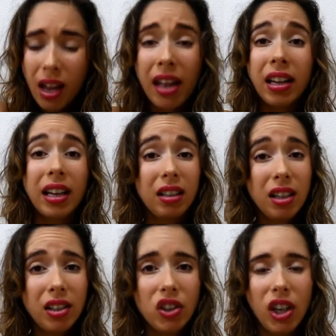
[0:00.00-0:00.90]
And then at
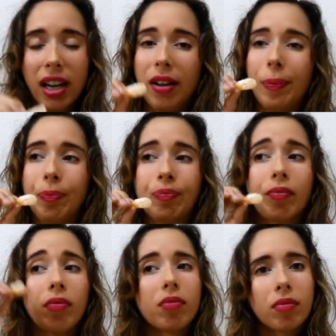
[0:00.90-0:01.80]
lunch,
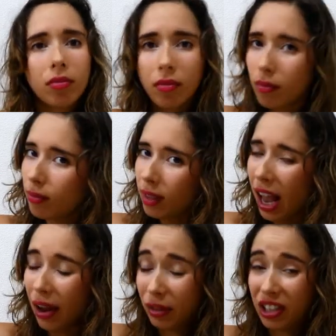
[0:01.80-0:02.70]

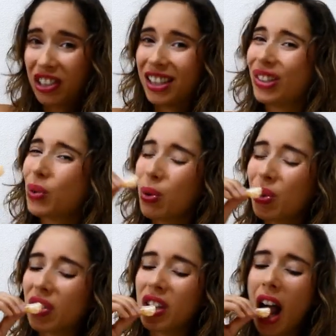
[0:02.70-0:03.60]
I have lunch at the
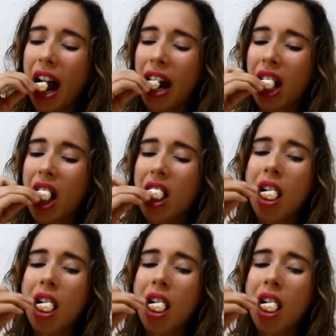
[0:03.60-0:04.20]
schools, and